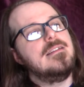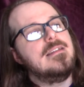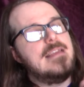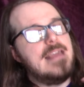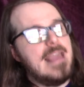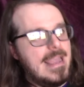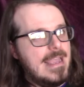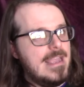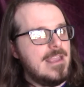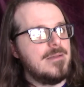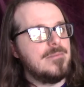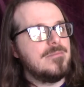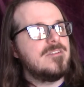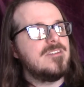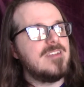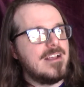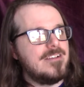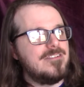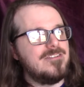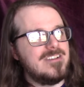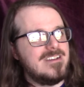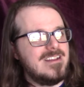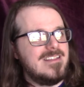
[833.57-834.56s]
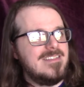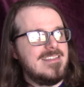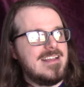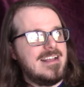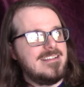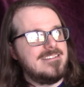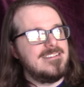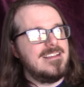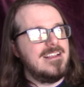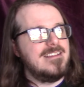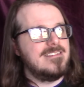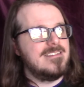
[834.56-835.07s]
game session in
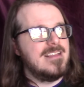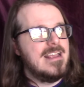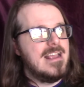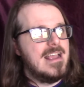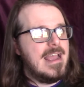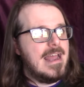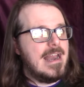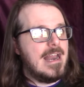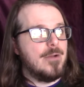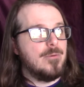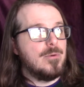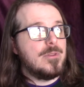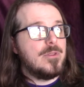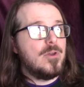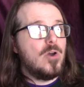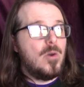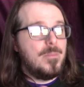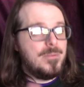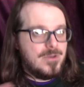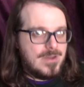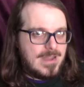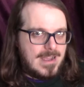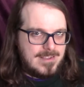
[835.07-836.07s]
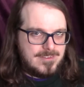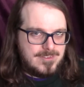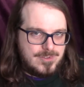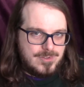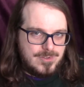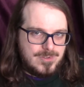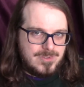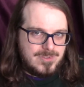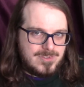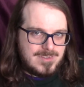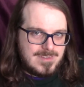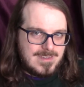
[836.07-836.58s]
that sense, and I really hope you guys
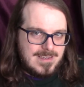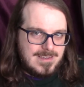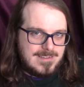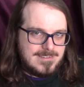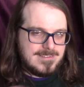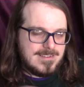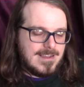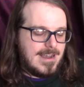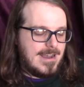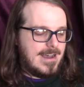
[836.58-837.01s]
use these.